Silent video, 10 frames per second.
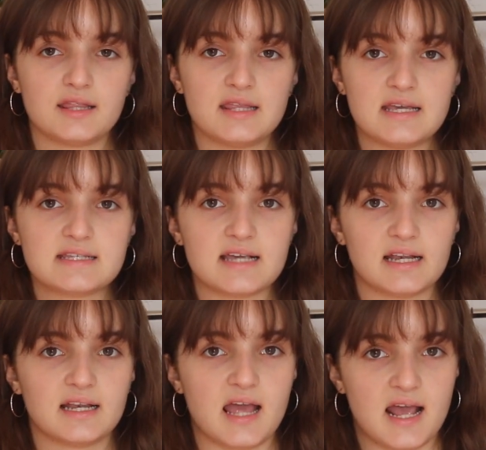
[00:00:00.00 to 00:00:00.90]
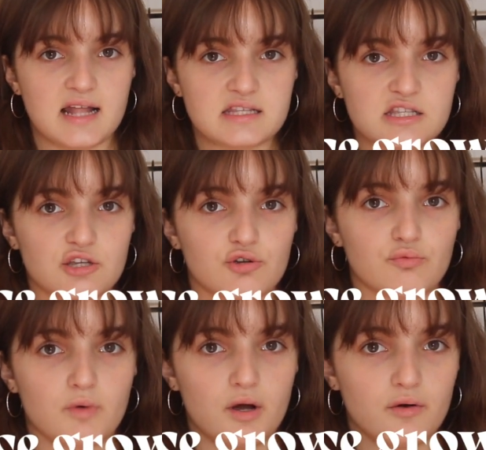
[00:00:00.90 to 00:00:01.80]
these can enhance the
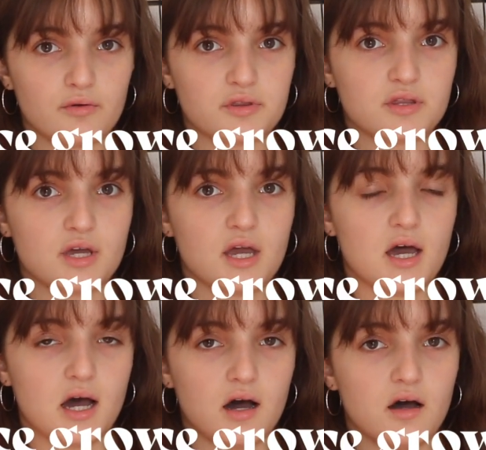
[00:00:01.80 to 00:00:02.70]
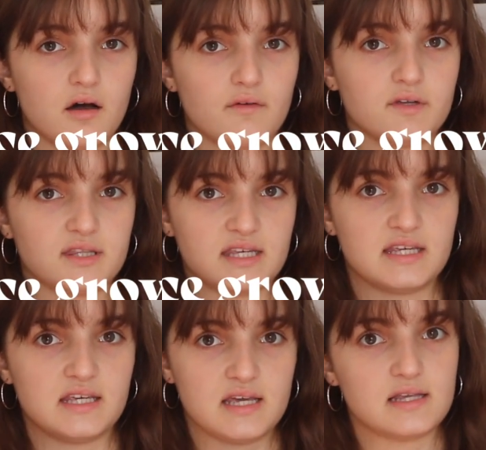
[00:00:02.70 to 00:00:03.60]
growth of the
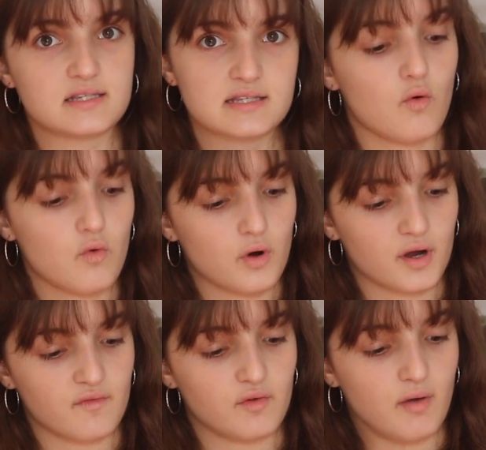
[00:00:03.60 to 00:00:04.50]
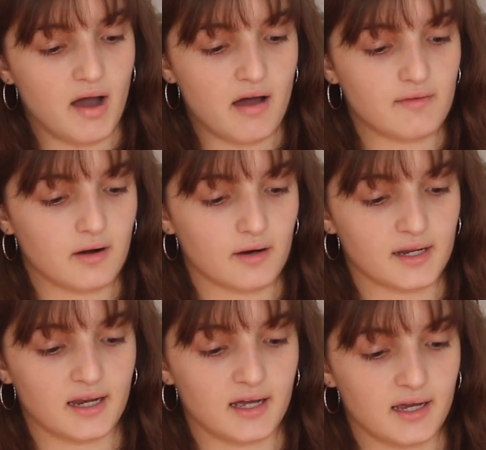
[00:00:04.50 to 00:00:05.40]
yeast. Or if you have
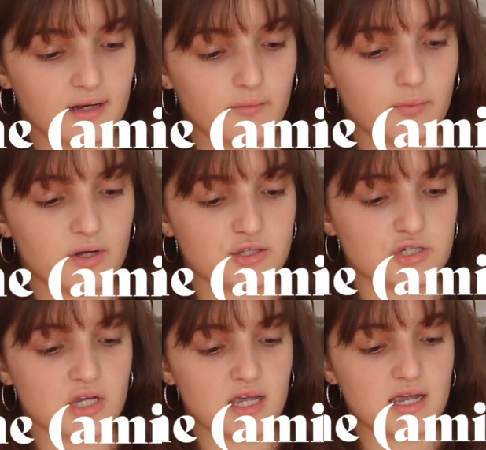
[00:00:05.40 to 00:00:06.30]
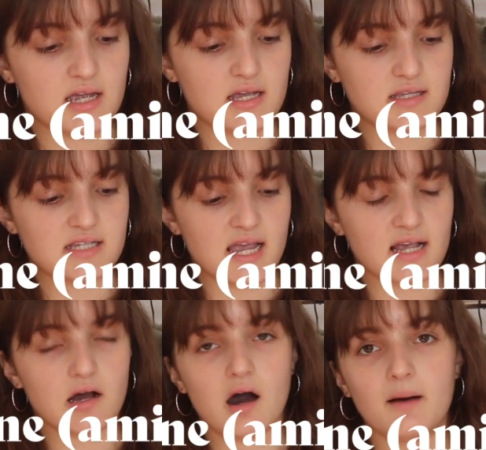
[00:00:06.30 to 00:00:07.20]
arginine, which is
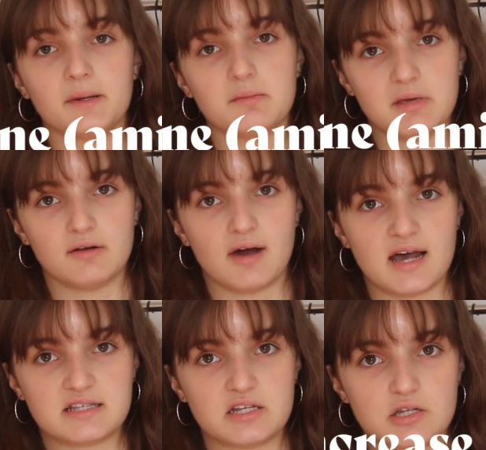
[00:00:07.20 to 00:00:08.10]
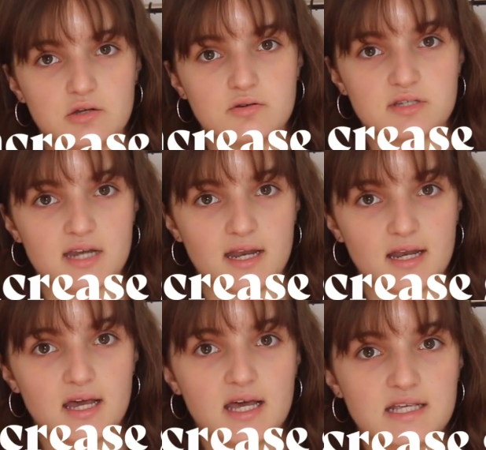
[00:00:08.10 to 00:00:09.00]
a common amino acid used in
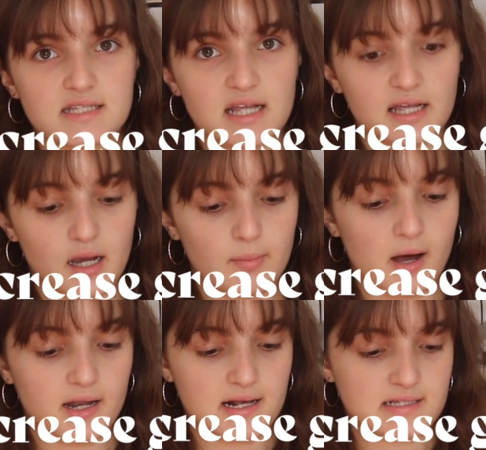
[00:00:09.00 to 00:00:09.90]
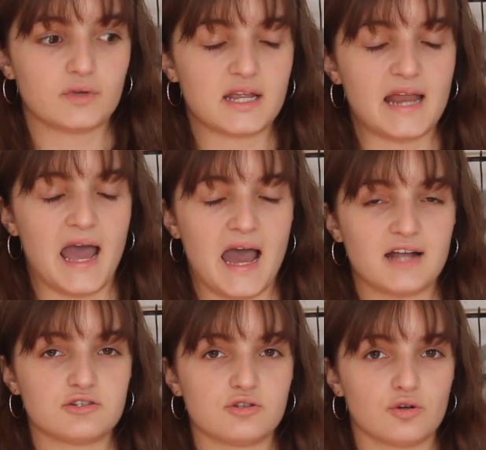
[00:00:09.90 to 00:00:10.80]
skincare products, can
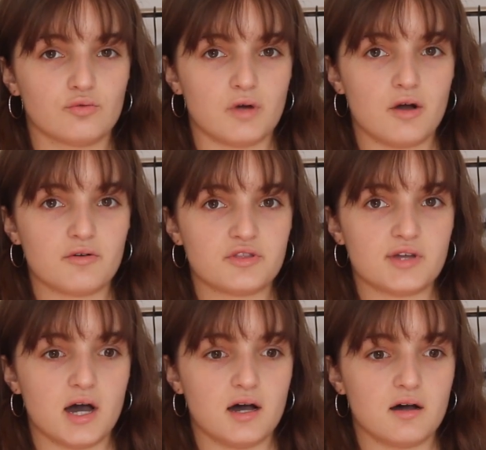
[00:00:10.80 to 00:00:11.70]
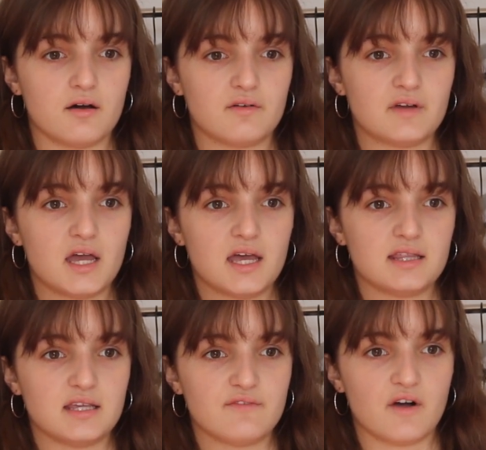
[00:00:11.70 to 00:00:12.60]
add to the growth of
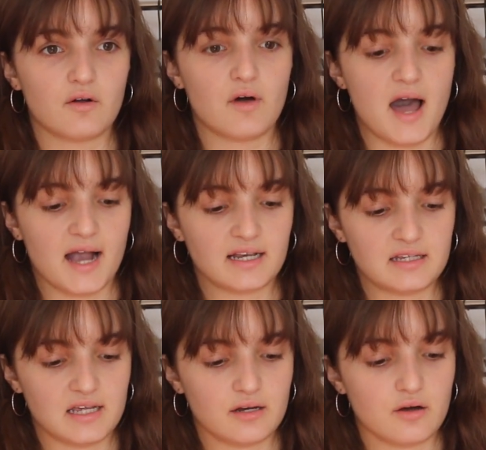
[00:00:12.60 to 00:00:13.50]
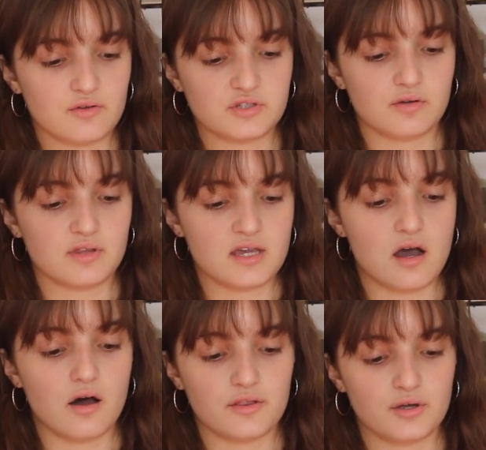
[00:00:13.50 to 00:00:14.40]
the fungal acne, and also the
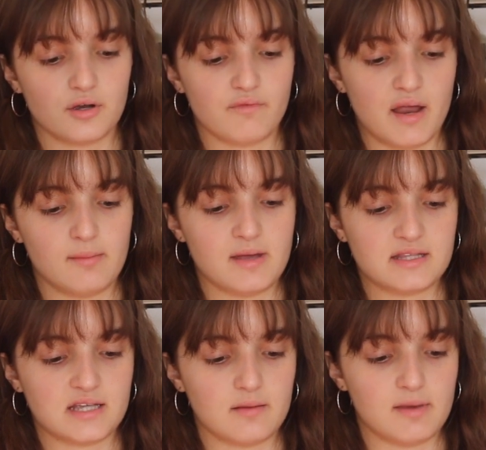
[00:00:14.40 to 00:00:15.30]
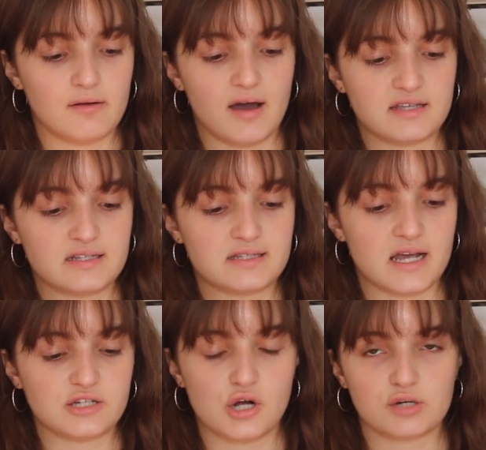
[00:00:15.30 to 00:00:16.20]
other vitamins and amino acids
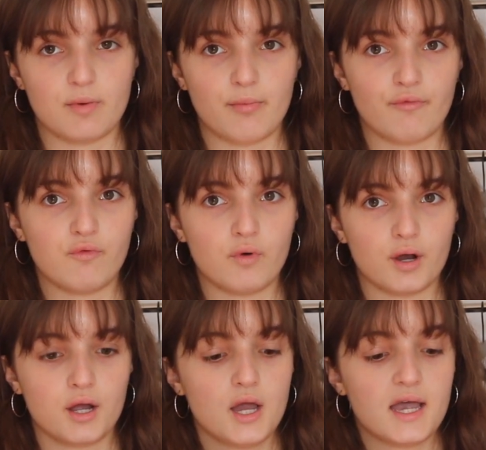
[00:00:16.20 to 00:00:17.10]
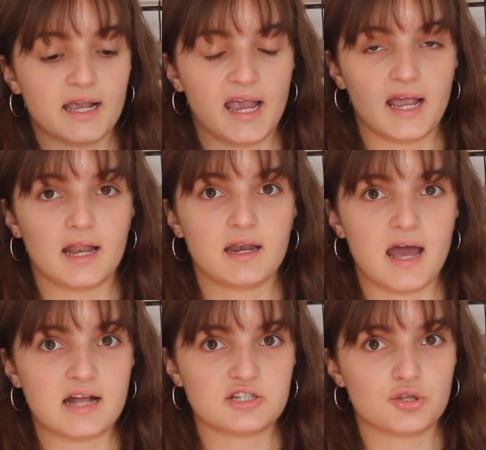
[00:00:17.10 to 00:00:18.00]
I talked about before can
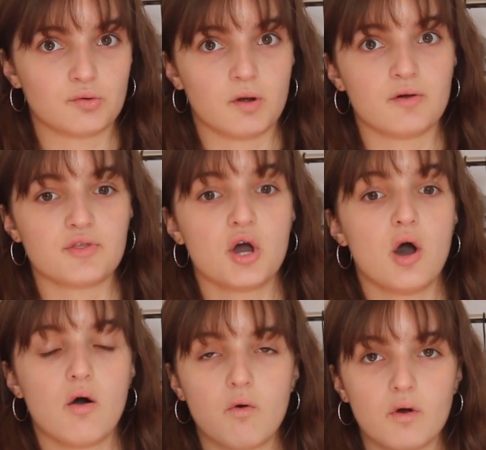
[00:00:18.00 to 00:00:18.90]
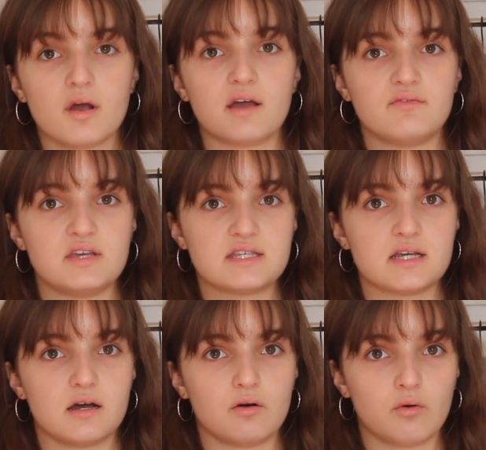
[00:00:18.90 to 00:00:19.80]
add to the growth. Or if
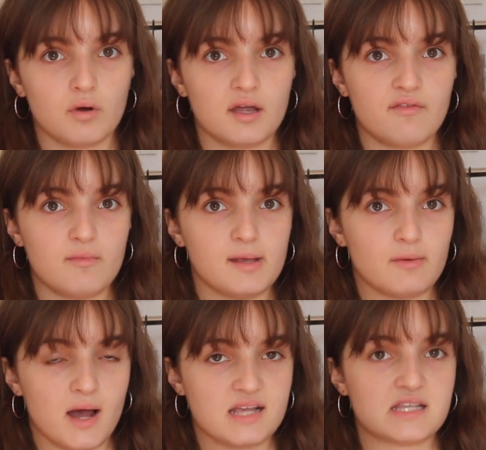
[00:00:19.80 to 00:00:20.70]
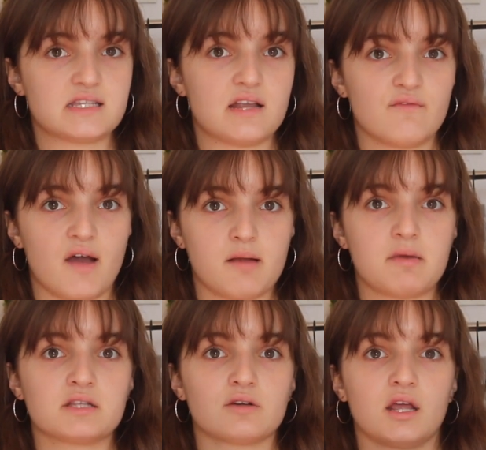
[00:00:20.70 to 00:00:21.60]
amino acids and
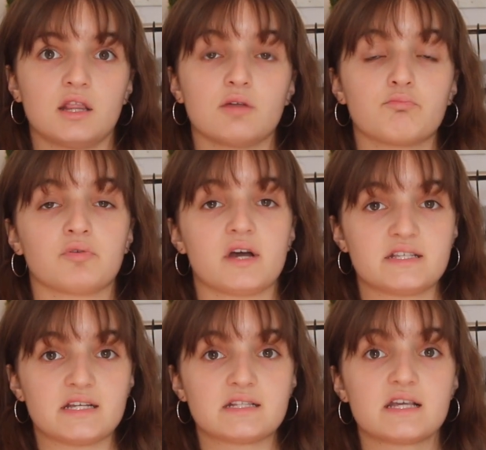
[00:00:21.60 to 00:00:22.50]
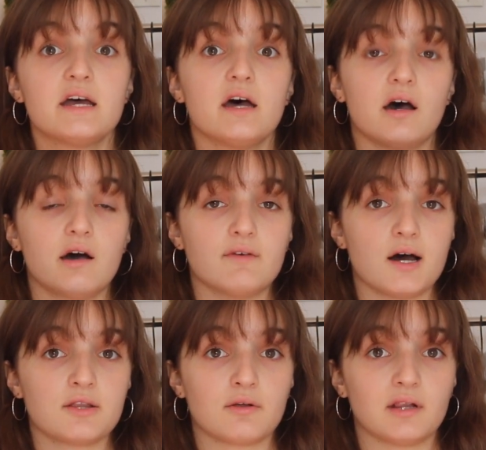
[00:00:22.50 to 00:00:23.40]
vitamins are in the presence of
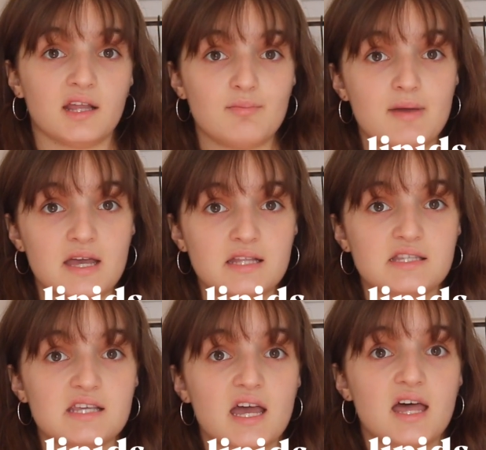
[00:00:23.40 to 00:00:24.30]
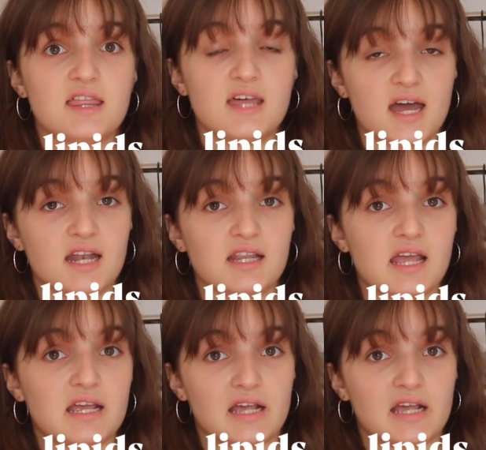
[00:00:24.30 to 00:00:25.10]
other lipids, then they